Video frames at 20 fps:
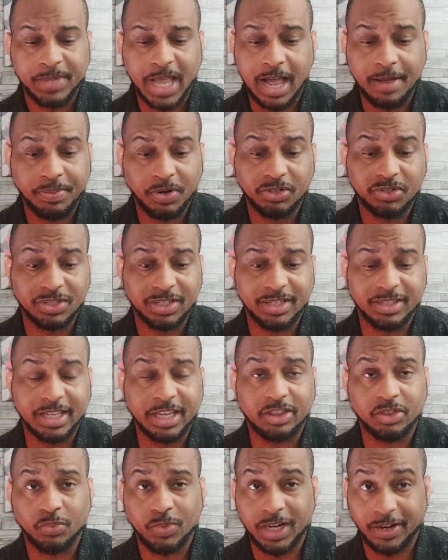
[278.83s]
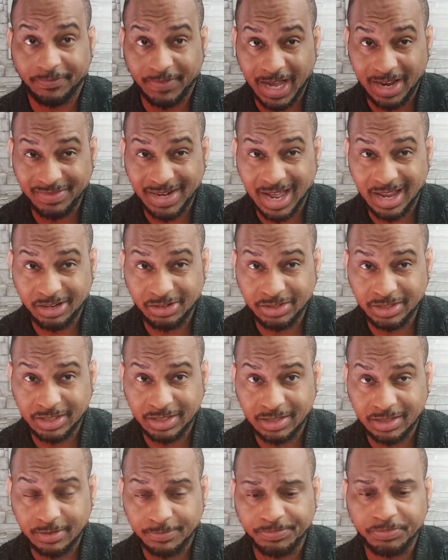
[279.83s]
I personally think three to five
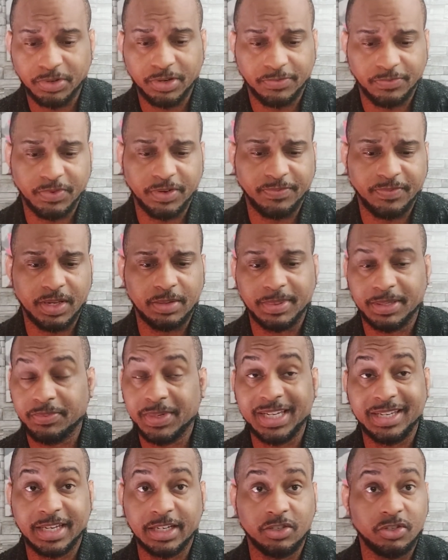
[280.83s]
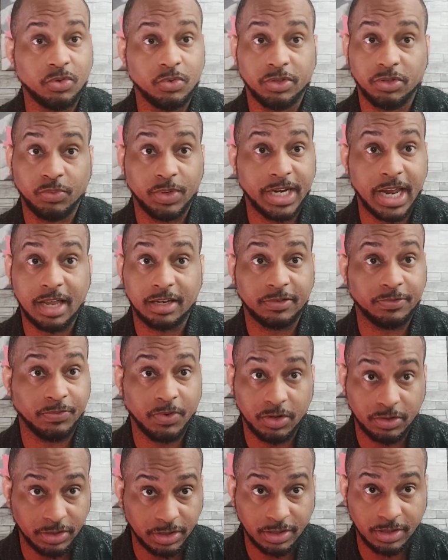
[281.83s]
dollars, three to three, but we can get two to three dollars
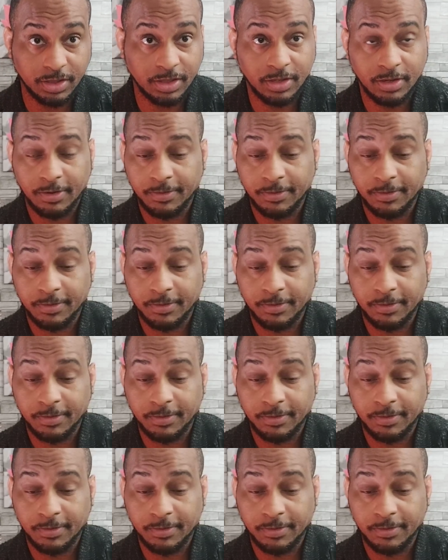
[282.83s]
first